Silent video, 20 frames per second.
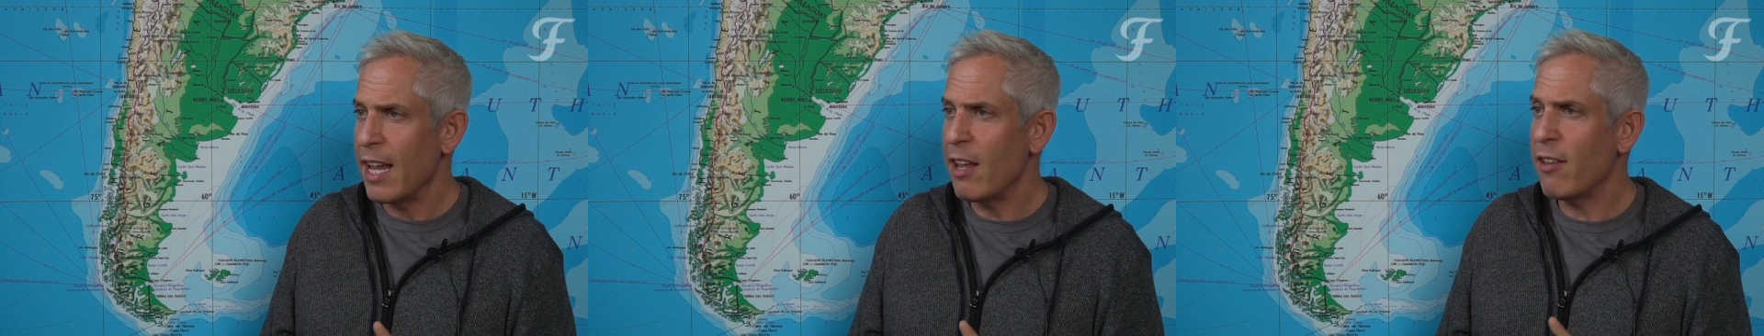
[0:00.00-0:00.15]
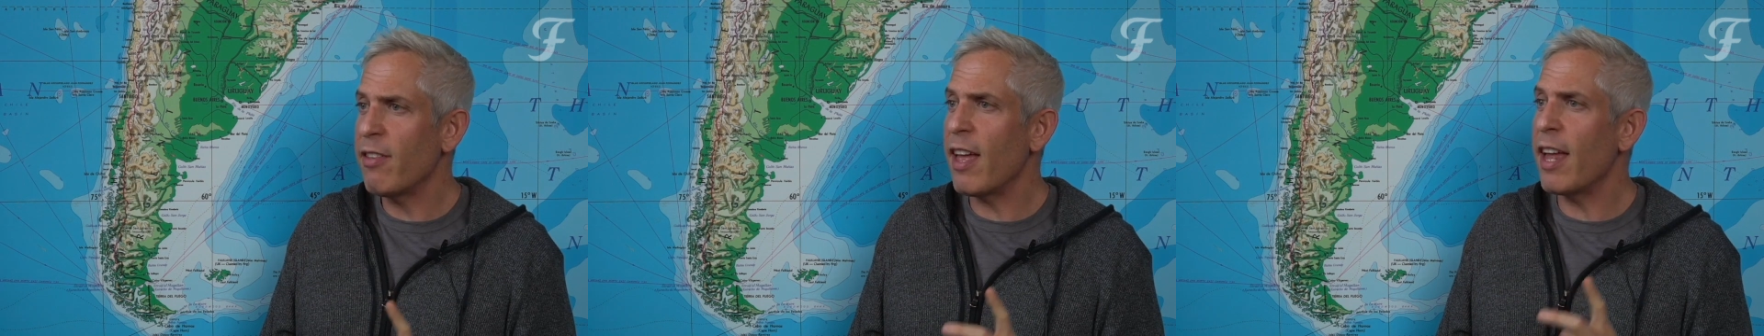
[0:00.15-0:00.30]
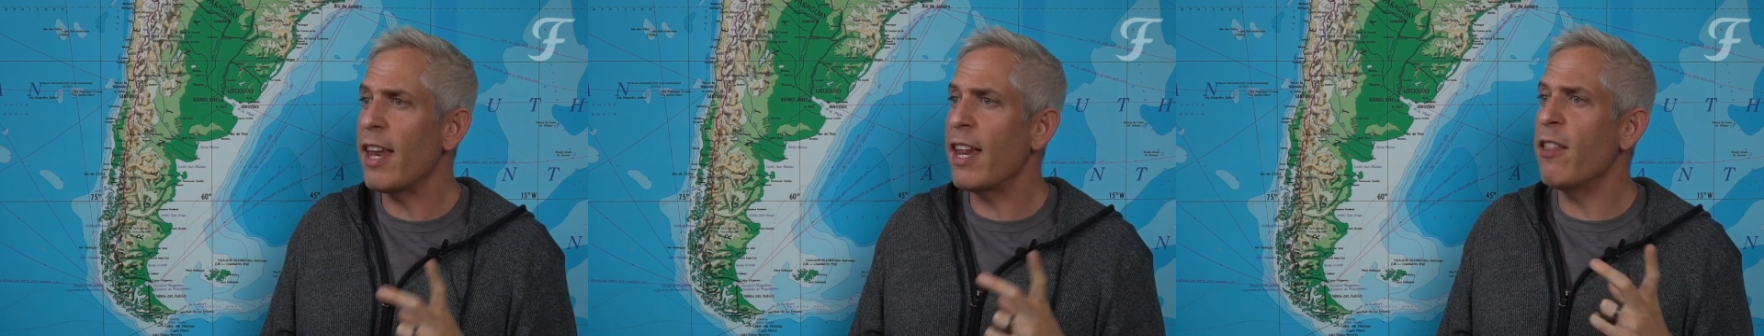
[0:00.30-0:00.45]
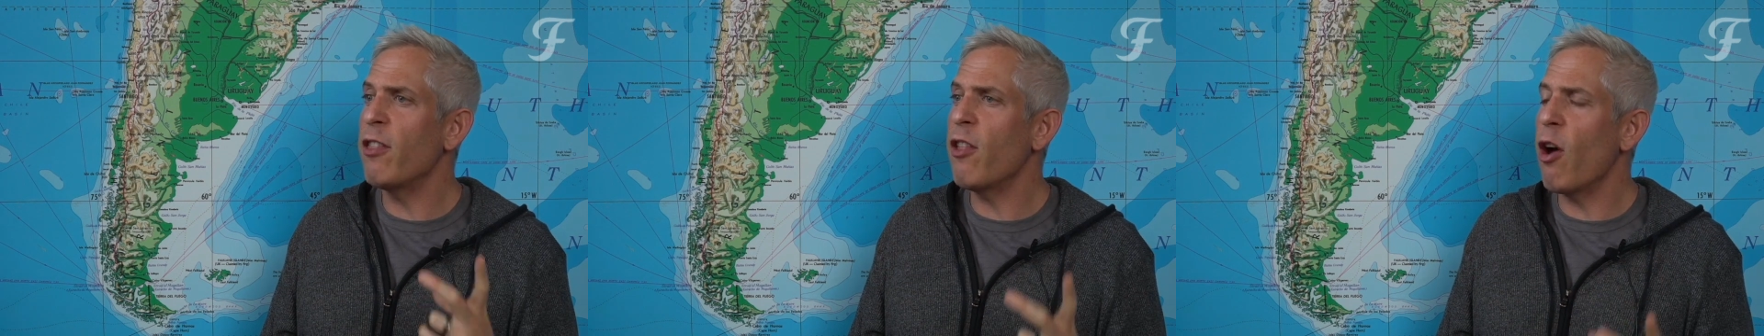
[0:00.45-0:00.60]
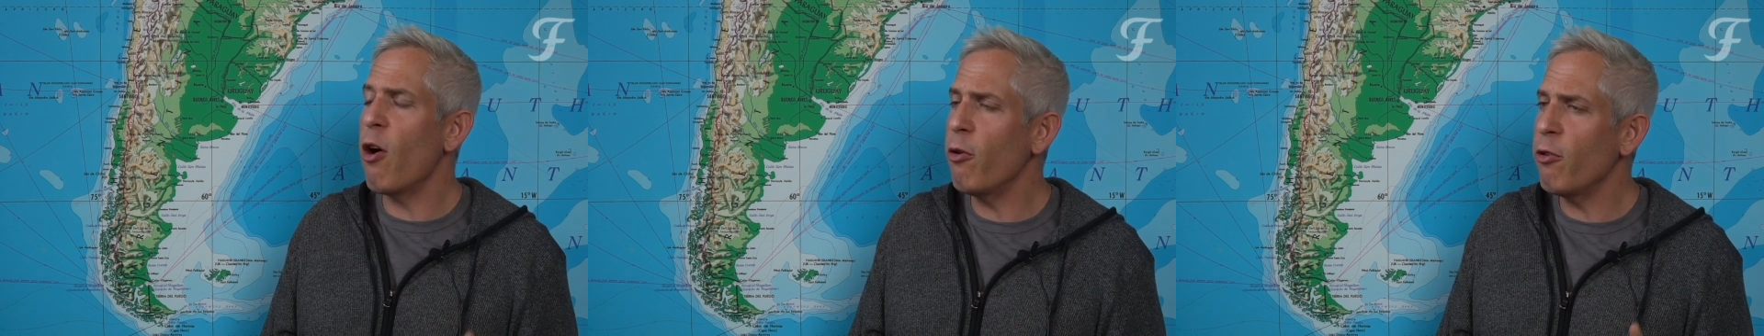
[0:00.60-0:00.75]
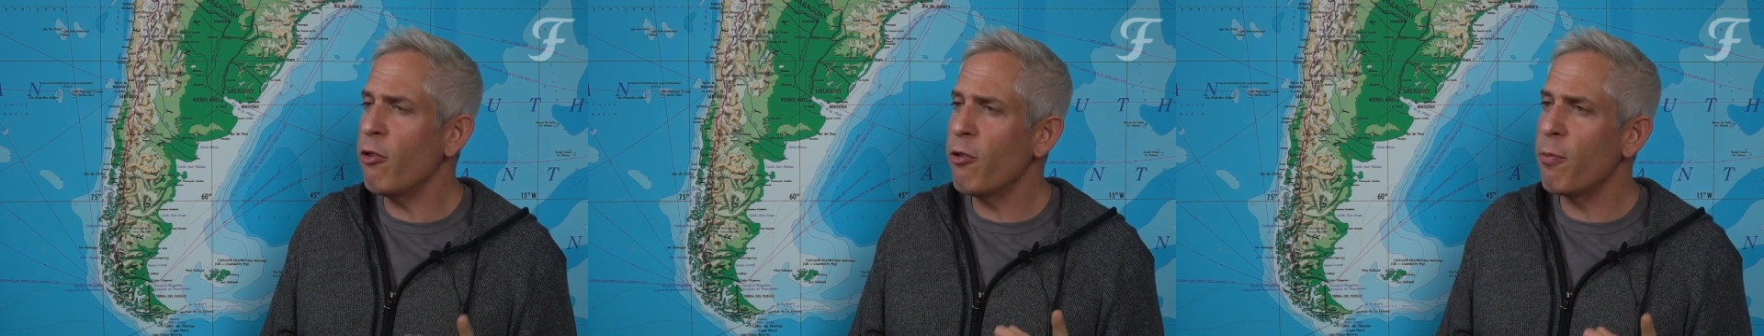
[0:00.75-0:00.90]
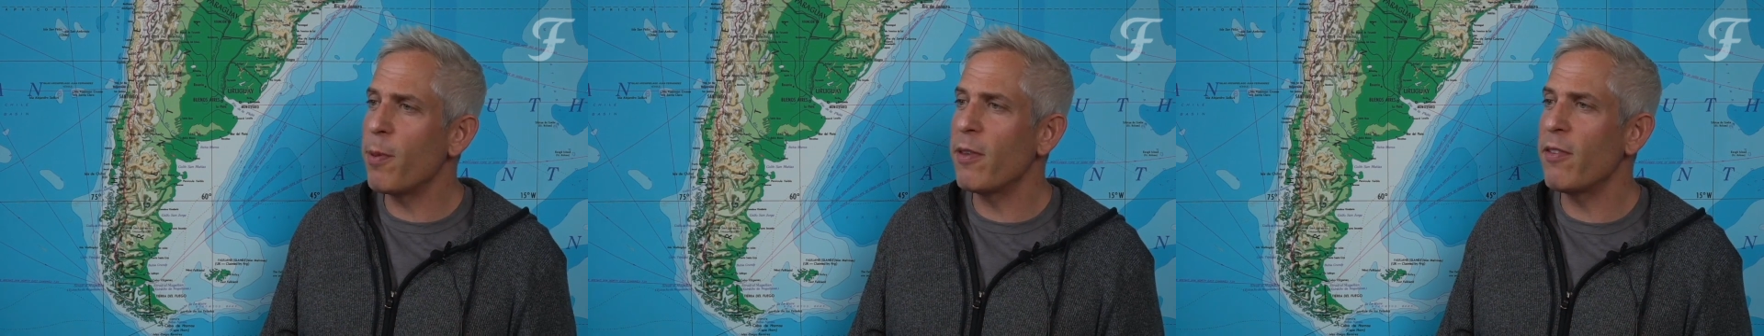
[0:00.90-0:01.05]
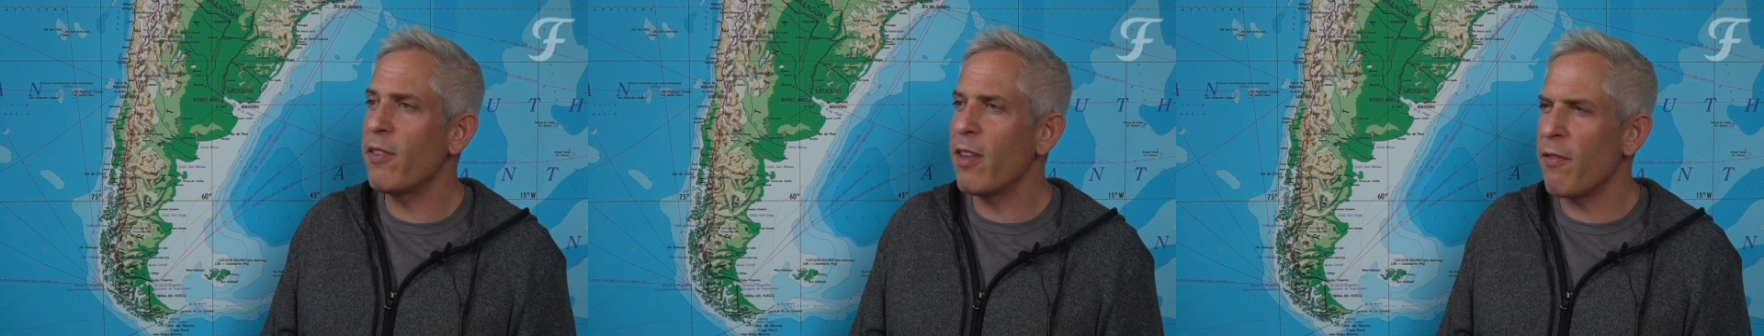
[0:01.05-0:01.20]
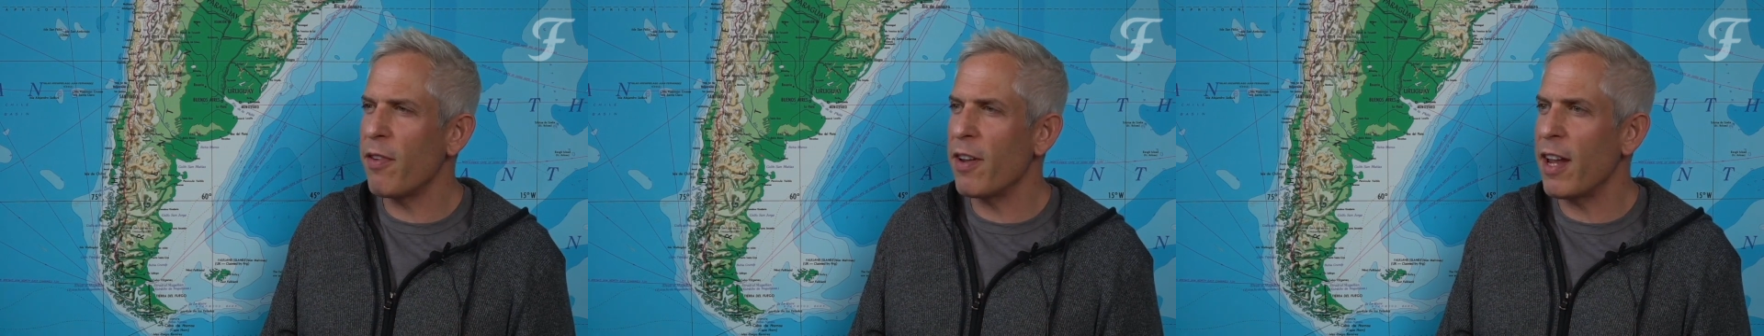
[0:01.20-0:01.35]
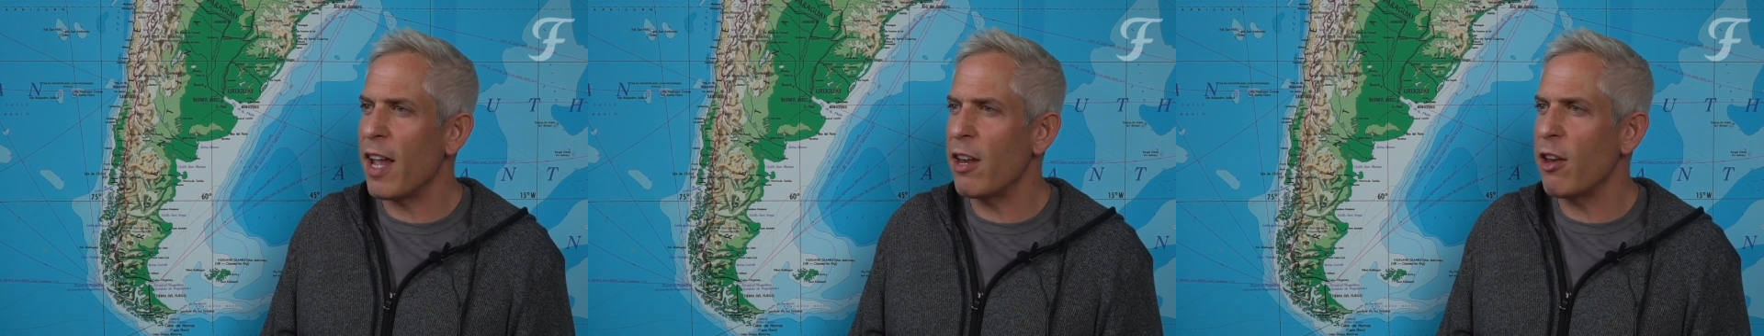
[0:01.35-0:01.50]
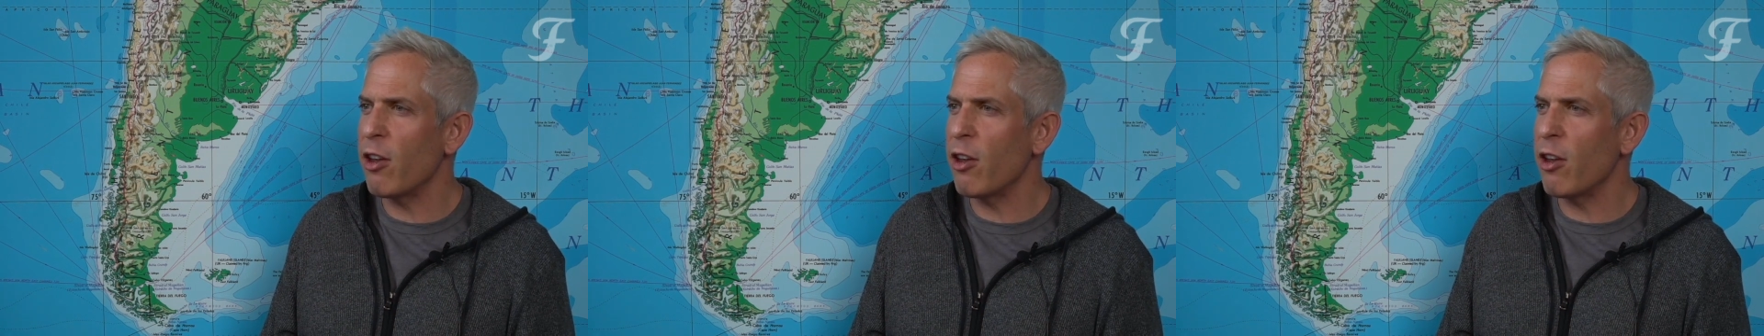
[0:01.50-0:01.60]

is that in those specific